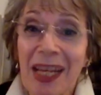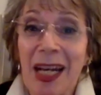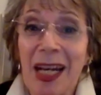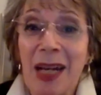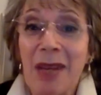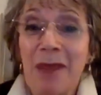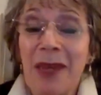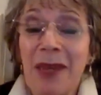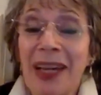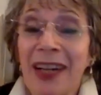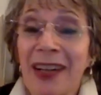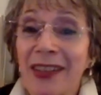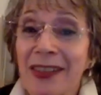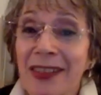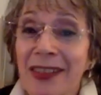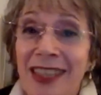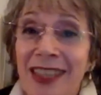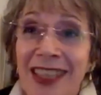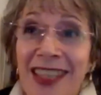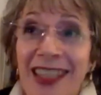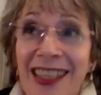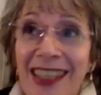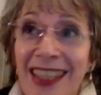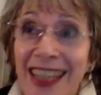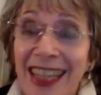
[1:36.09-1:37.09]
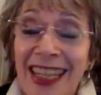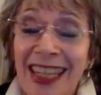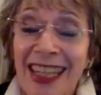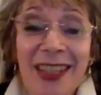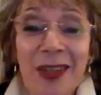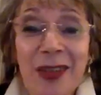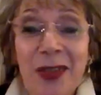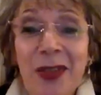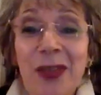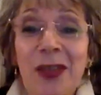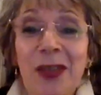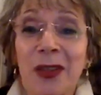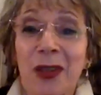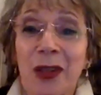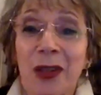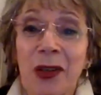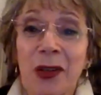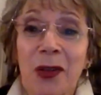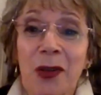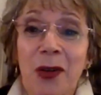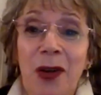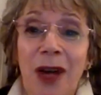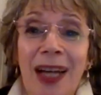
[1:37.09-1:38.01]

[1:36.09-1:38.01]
About uh, eight years ago,